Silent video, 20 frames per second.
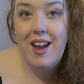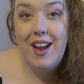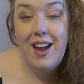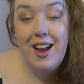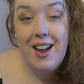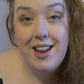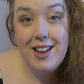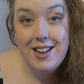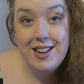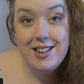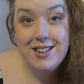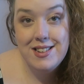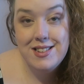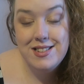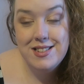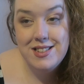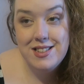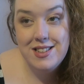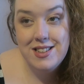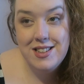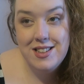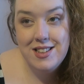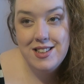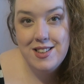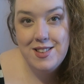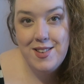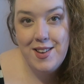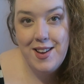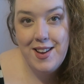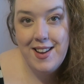And
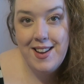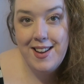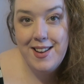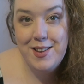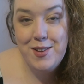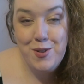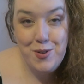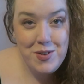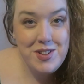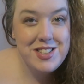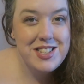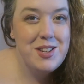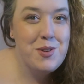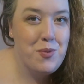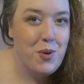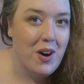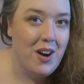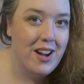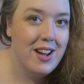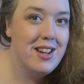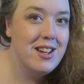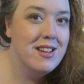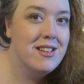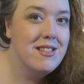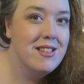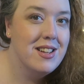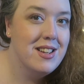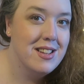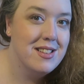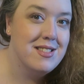you'll see why
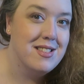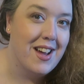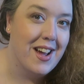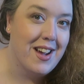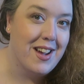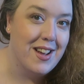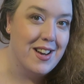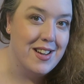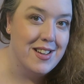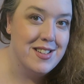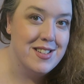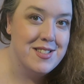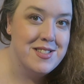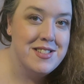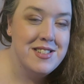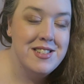in a second.